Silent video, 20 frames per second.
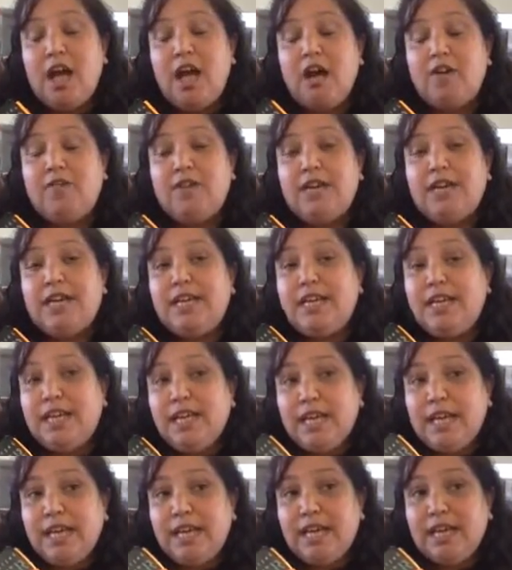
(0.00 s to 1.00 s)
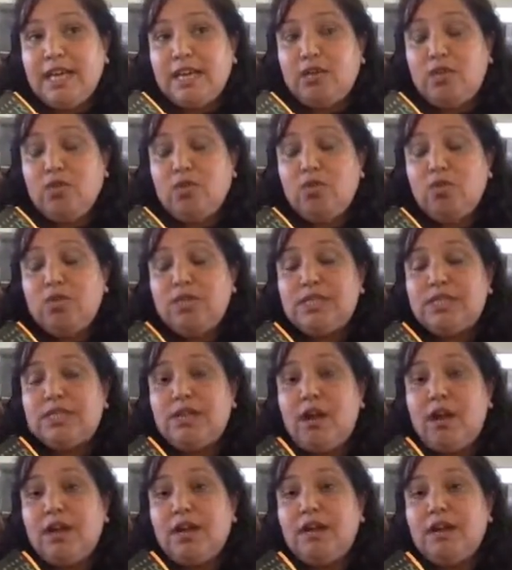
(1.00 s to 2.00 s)
of a kid who is
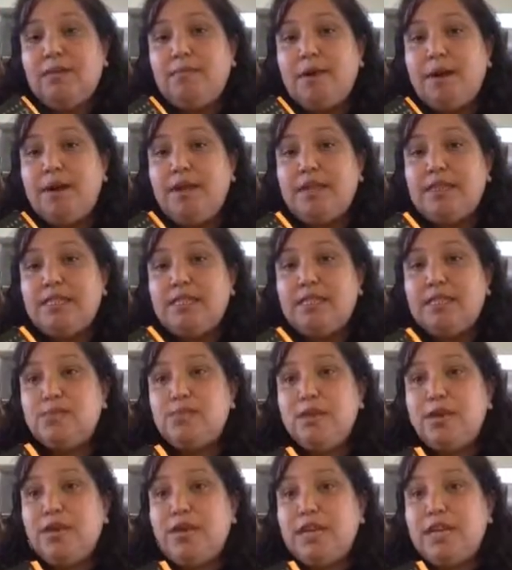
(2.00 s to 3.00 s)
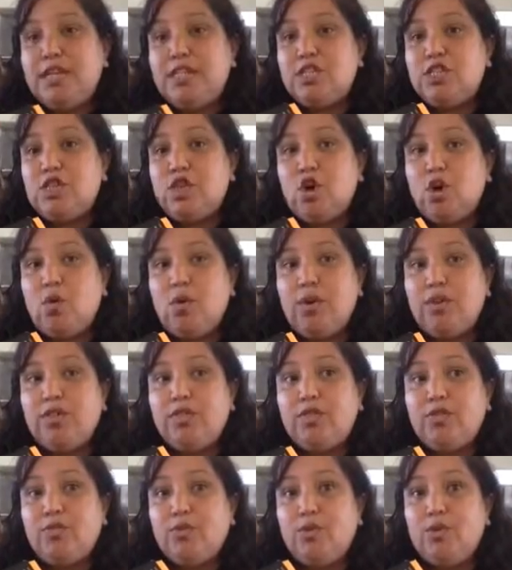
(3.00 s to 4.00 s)
talking about his experience going
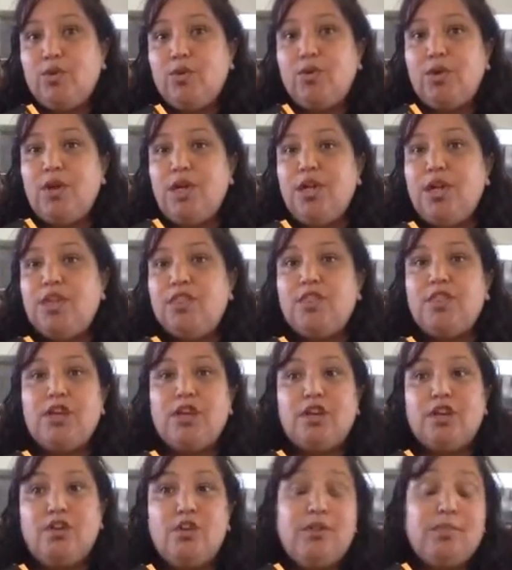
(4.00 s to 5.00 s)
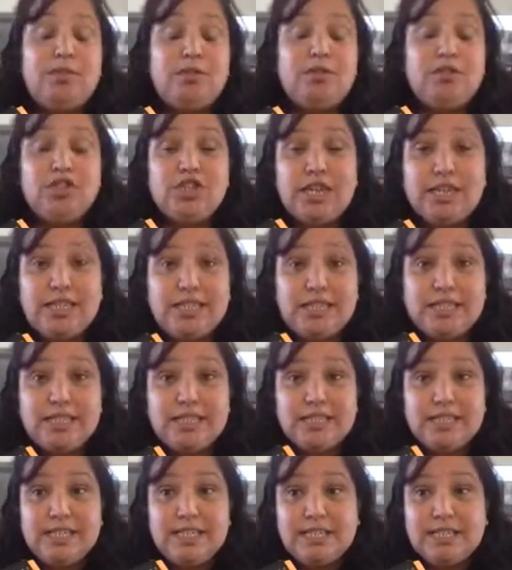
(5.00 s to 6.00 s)
through the criminal justice
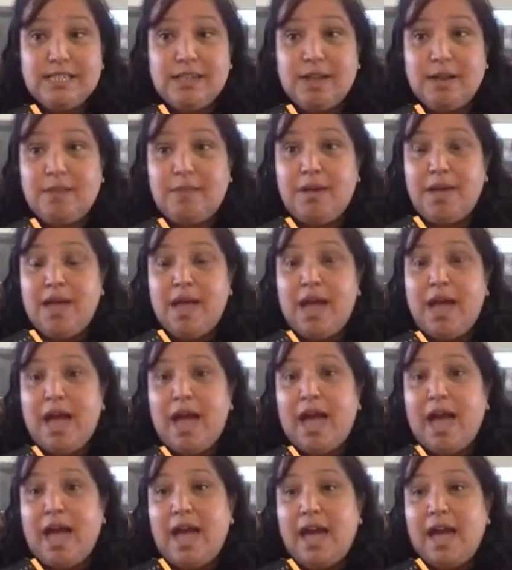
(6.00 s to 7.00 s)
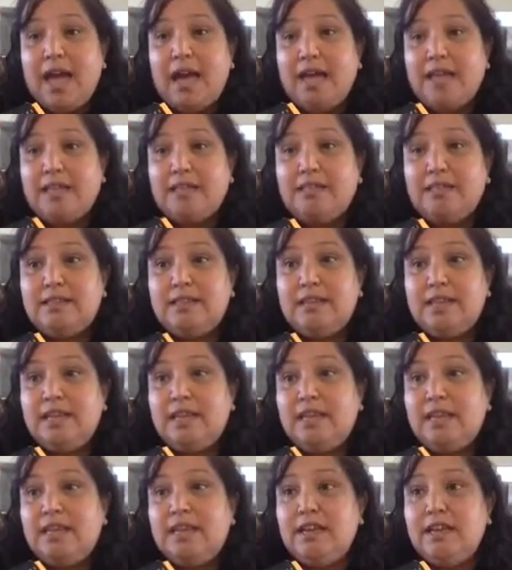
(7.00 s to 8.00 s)
system, and
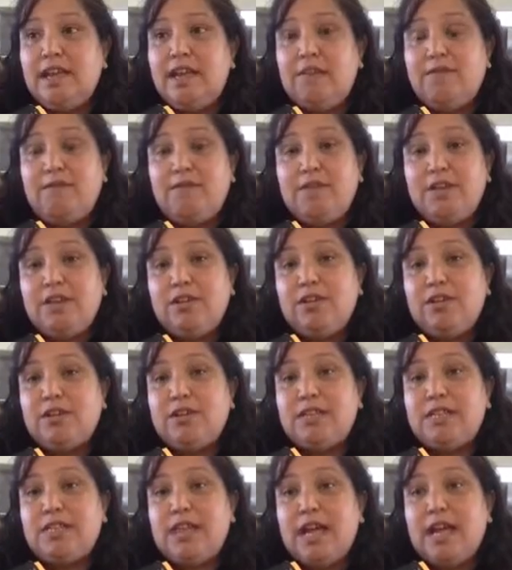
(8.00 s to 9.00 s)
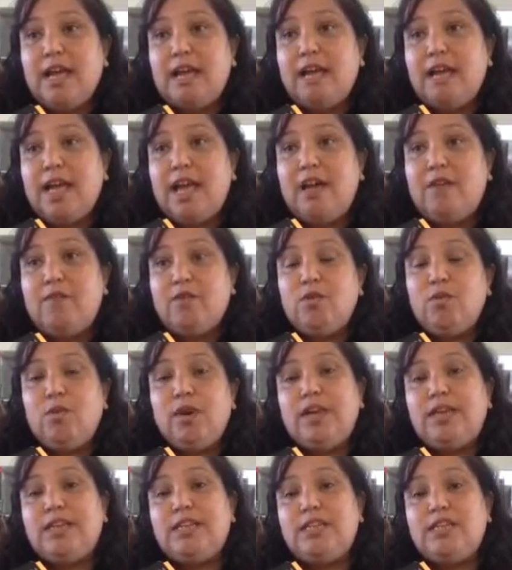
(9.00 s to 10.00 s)
he feels like
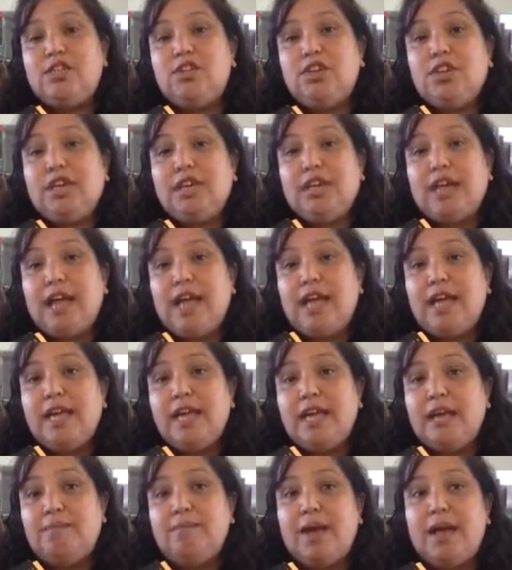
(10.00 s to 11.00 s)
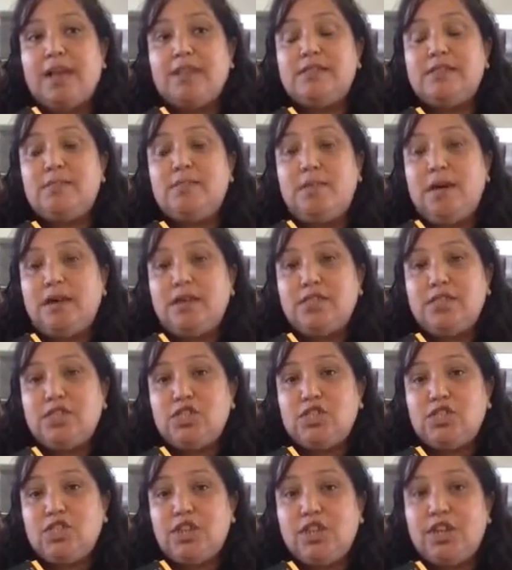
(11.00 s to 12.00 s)
everyone is looking at him as a
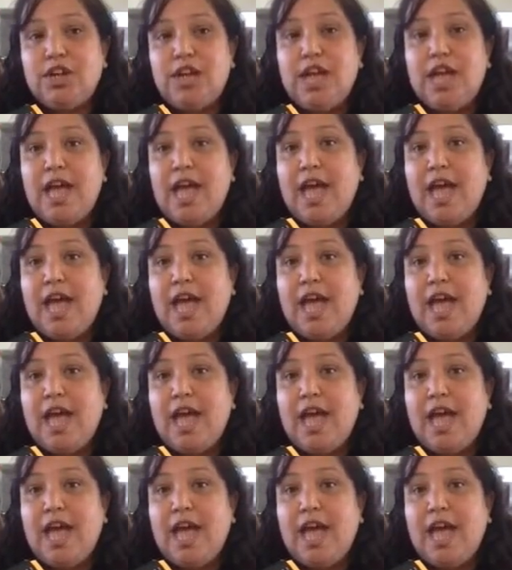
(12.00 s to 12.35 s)
monster.